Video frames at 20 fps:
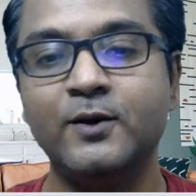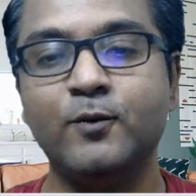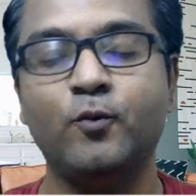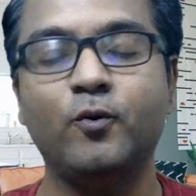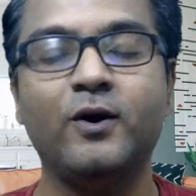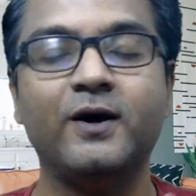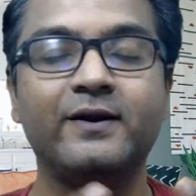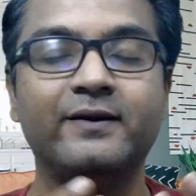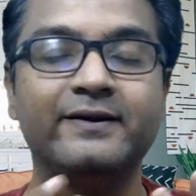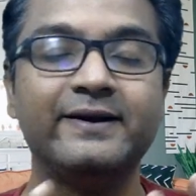
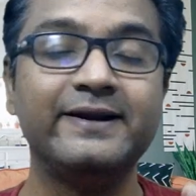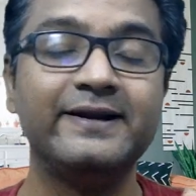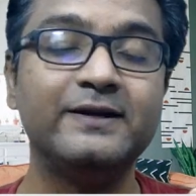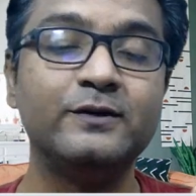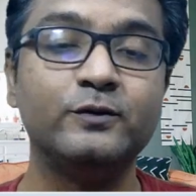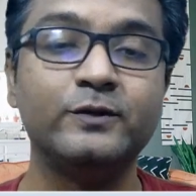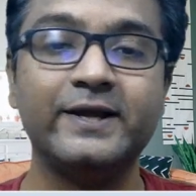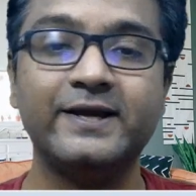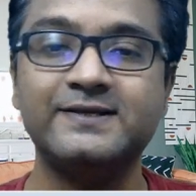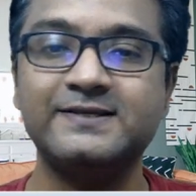who are ready
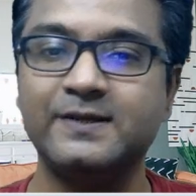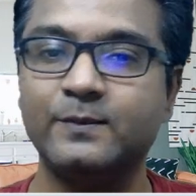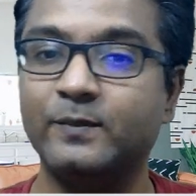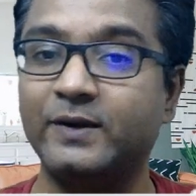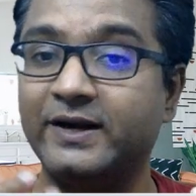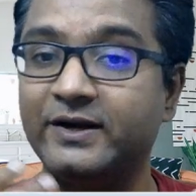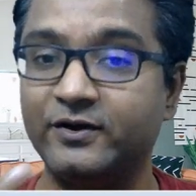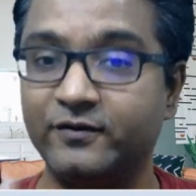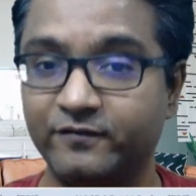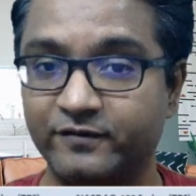to take some
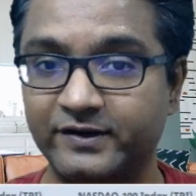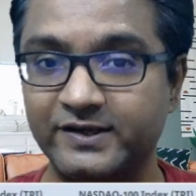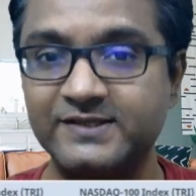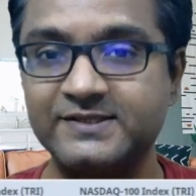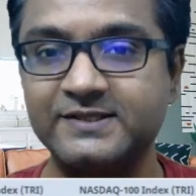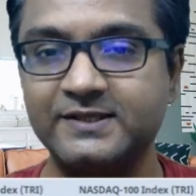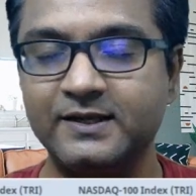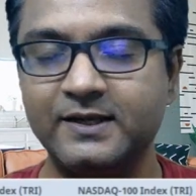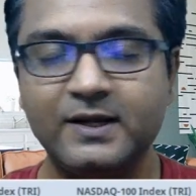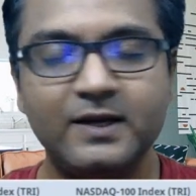kind of
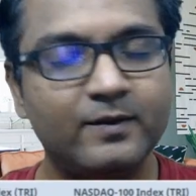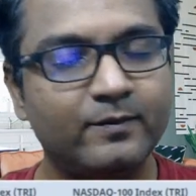risk,